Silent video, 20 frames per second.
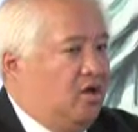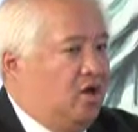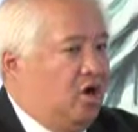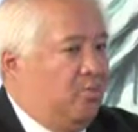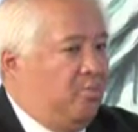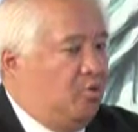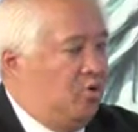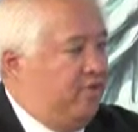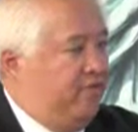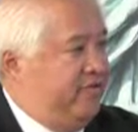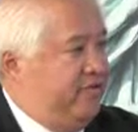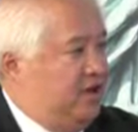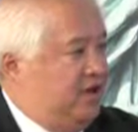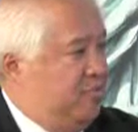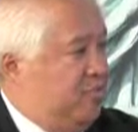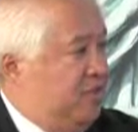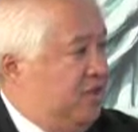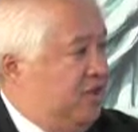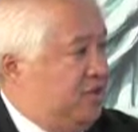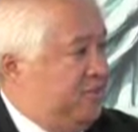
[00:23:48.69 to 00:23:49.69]
approved and
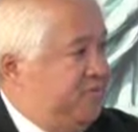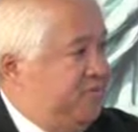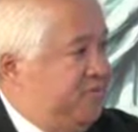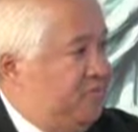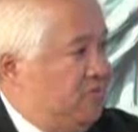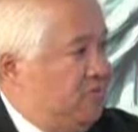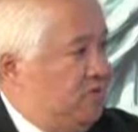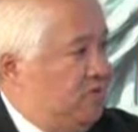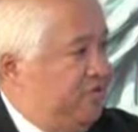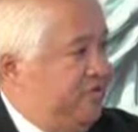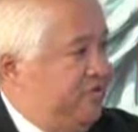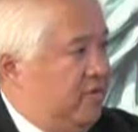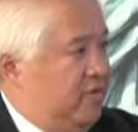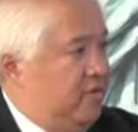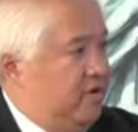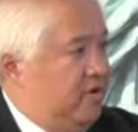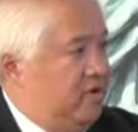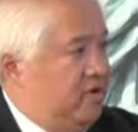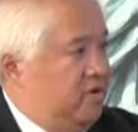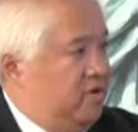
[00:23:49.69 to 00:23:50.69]
in place before the
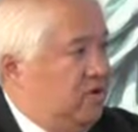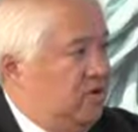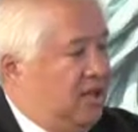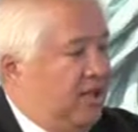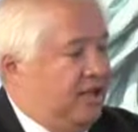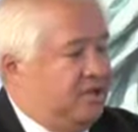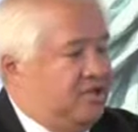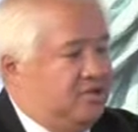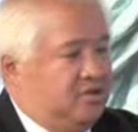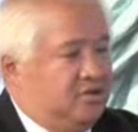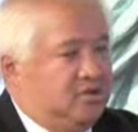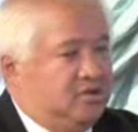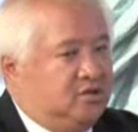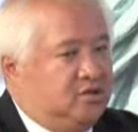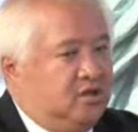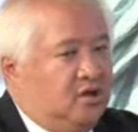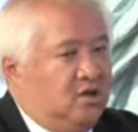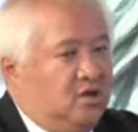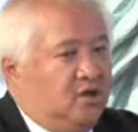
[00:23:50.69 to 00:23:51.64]
November elections.